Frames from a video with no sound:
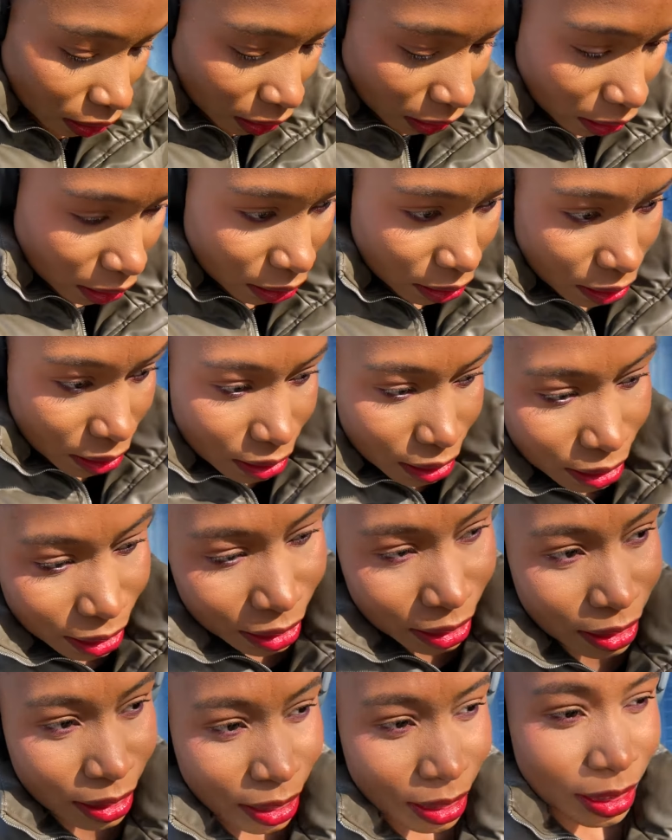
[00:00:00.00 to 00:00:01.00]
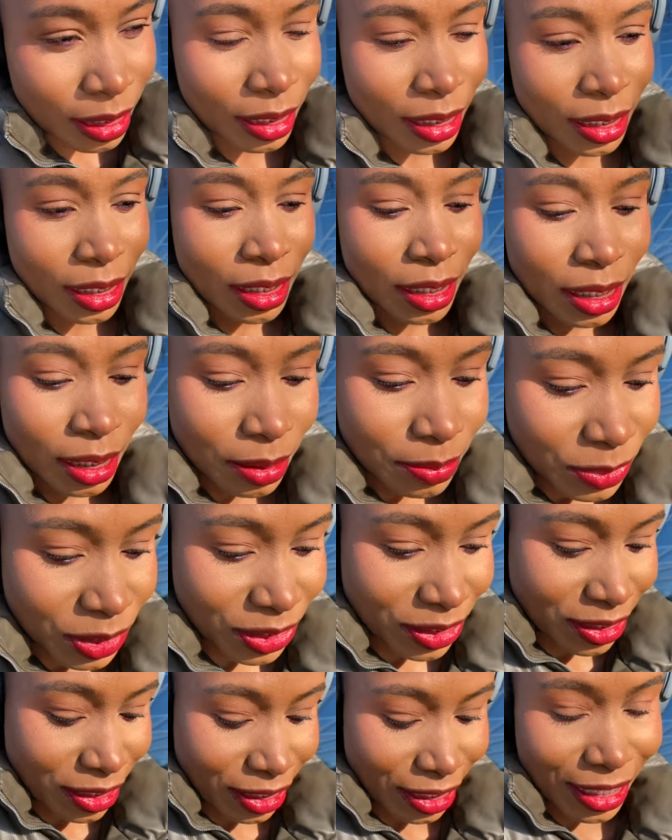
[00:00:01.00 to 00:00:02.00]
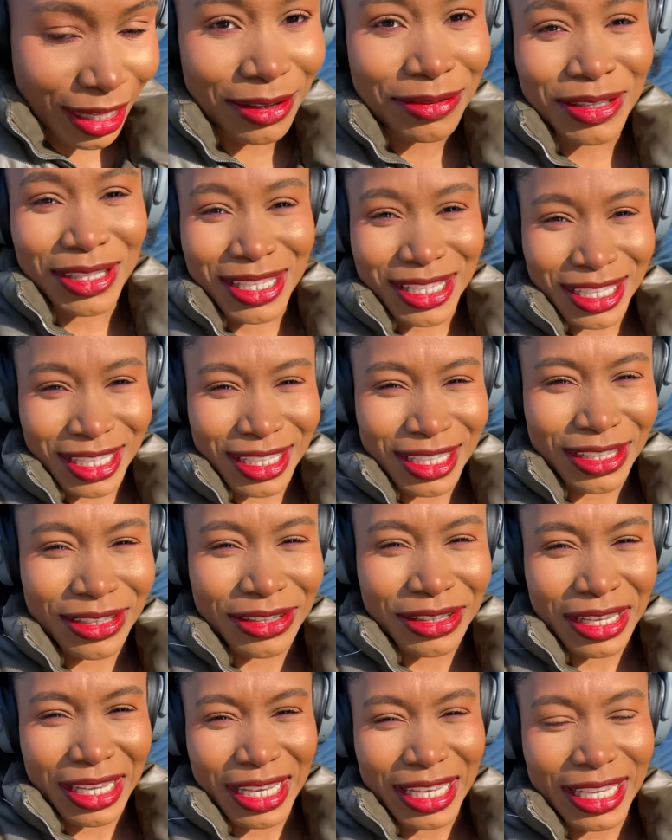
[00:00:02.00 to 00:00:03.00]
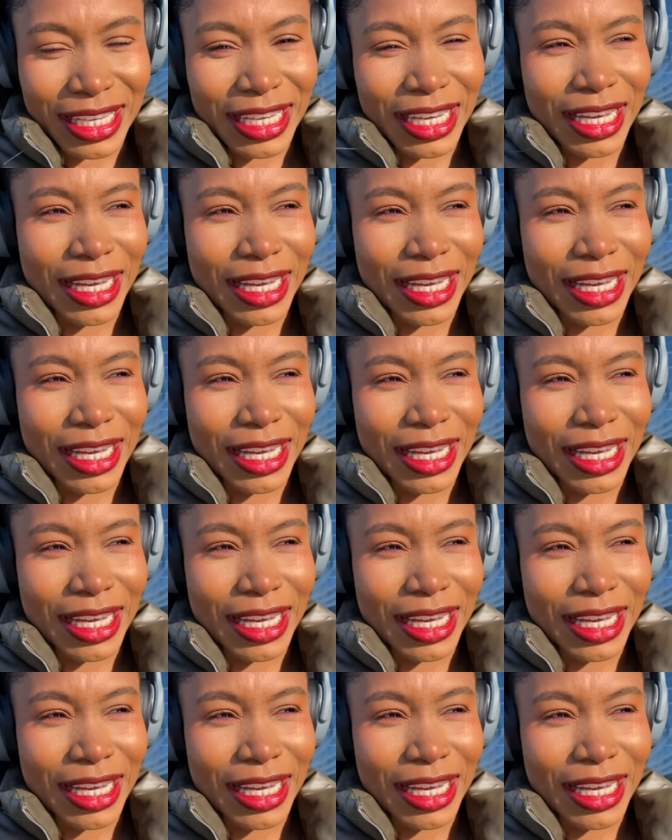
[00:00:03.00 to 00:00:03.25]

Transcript: and I'm just gonna have a seat, okay?